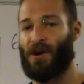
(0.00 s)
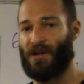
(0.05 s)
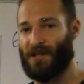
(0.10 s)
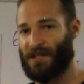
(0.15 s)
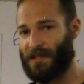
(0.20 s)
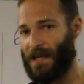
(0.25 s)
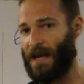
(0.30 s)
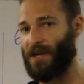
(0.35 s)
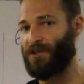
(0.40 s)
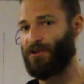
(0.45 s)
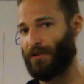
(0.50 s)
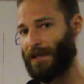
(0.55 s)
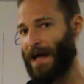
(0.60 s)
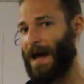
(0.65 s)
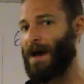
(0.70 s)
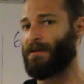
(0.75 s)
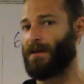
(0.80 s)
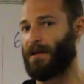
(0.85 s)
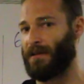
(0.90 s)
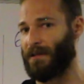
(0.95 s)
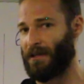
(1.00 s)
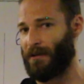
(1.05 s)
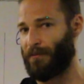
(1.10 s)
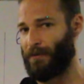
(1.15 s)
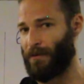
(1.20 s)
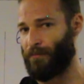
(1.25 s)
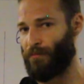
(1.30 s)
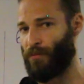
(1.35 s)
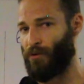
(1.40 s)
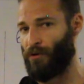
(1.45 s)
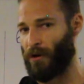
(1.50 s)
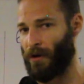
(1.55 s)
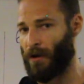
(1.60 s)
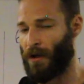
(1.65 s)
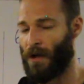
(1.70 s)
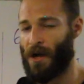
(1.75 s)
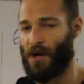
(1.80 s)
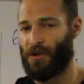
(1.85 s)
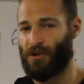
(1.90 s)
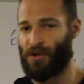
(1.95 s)
our schedule out a little bit more.
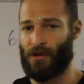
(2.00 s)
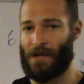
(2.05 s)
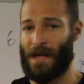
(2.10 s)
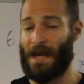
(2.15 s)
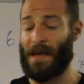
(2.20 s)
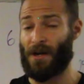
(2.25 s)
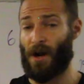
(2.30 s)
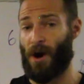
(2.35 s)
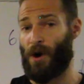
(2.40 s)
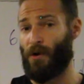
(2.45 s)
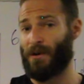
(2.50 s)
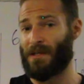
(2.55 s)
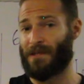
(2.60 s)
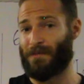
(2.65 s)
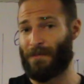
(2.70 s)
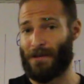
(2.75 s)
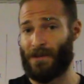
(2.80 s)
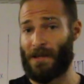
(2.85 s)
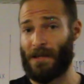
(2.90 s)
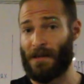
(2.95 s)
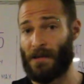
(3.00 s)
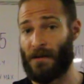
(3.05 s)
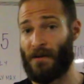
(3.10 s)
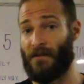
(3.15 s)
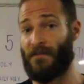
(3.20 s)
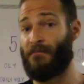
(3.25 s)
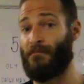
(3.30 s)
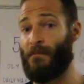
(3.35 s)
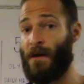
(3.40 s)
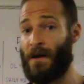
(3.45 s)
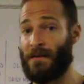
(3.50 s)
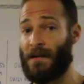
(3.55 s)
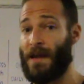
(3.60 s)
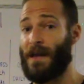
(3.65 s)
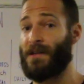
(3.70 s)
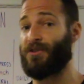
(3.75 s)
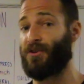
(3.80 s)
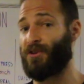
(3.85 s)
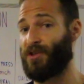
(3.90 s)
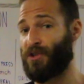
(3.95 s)
So you can't always be thinking of
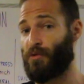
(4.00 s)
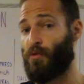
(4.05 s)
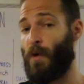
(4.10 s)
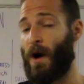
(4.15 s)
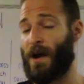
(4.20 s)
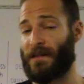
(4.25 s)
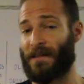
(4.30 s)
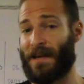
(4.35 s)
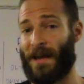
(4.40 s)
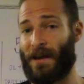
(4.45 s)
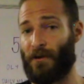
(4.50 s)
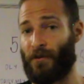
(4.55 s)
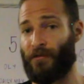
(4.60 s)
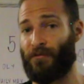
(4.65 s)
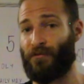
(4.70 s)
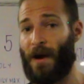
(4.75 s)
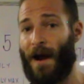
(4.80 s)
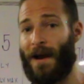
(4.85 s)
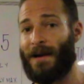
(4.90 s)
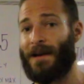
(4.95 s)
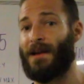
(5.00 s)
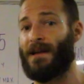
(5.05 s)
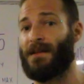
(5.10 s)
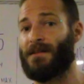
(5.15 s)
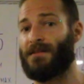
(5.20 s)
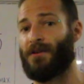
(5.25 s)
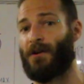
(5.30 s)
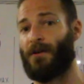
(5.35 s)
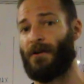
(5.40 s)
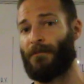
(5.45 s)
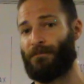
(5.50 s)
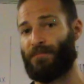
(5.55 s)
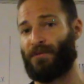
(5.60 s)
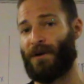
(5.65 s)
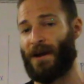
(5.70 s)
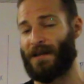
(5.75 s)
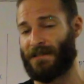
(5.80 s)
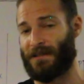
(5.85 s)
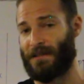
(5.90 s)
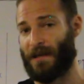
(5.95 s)
Monday as our squat day or Friday as our
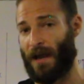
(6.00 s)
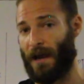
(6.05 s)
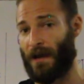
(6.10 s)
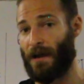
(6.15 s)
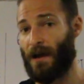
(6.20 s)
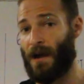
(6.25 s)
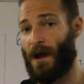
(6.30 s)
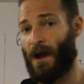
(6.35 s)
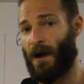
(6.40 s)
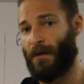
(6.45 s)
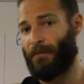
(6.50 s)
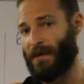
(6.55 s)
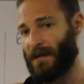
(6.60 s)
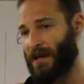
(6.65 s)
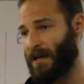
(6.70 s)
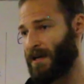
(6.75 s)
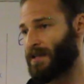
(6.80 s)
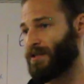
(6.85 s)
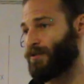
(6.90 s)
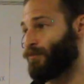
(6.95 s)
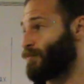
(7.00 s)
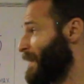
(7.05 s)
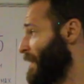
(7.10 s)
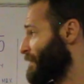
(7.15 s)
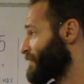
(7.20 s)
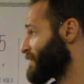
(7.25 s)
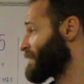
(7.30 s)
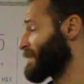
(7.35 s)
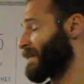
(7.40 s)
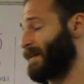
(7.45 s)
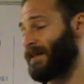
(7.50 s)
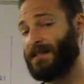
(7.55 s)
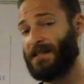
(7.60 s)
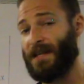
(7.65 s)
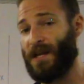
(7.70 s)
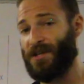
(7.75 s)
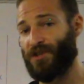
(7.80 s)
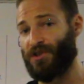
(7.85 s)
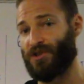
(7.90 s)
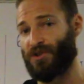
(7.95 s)
press day, because we have 6
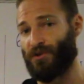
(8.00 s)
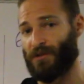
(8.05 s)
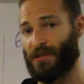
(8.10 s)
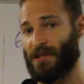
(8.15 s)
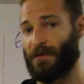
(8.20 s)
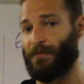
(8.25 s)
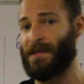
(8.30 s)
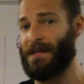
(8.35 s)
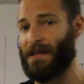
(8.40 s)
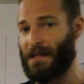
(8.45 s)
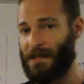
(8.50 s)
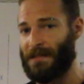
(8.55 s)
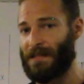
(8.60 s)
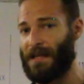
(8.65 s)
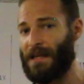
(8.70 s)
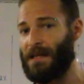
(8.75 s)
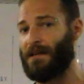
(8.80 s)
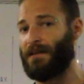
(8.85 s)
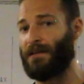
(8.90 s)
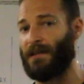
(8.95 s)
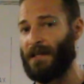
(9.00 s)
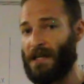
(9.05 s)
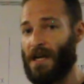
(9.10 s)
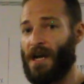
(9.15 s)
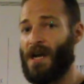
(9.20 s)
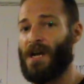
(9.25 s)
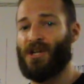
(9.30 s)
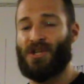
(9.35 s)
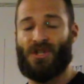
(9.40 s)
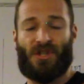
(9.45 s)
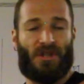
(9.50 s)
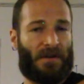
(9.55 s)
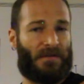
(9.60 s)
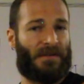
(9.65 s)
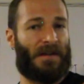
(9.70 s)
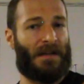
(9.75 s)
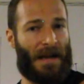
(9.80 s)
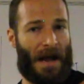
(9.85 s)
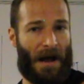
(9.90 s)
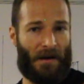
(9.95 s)
sessions. So it's going to be continually
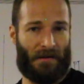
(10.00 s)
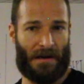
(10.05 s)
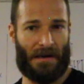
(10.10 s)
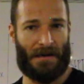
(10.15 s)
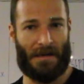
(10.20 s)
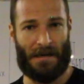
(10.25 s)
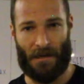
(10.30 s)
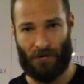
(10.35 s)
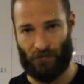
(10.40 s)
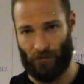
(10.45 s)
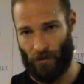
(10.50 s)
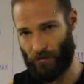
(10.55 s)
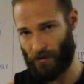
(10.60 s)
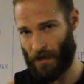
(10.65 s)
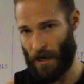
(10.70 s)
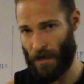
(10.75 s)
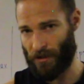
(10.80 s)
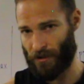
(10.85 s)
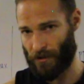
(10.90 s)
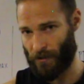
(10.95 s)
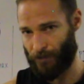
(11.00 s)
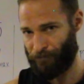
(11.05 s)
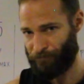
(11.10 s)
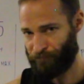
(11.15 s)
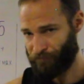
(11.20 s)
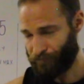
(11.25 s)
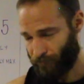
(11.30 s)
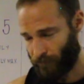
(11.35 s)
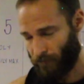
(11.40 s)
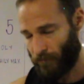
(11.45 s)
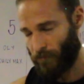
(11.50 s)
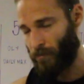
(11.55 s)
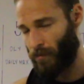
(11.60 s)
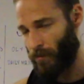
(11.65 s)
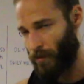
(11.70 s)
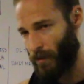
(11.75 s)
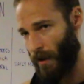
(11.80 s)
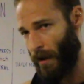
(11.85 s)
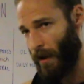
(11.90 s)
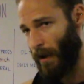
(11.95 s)
shifted out and in rotation.
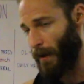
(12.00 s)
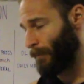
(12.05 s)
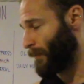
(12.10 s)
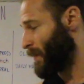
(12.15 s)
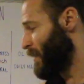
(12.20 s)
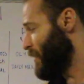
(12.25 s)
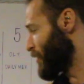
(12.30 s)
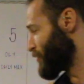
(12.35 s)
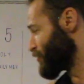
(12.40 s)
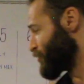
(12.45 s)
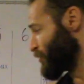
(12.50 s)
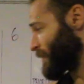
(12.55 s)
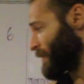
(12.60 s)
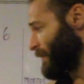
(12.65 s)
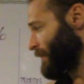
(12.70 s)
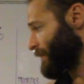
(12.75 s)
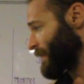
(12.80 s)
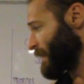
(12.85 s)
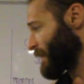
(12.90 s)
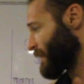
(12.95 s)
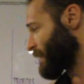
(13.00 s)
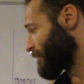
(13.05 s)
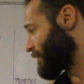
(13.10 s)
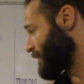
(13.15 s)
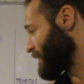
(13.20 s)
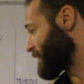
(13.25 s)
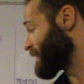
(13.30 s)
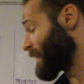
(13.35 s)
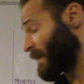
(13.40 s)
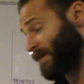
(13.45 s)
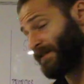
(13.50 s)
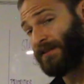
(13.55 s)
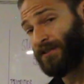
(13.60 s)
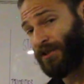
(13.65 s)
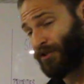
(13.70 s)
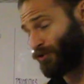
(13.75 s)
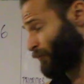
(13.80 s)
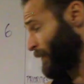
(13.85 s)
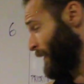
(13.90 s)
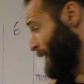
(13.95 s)
So you can think of it, yes, as
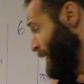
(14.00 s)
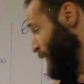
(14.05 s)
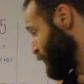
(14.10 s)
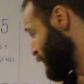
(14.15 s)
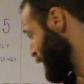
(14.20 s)
a training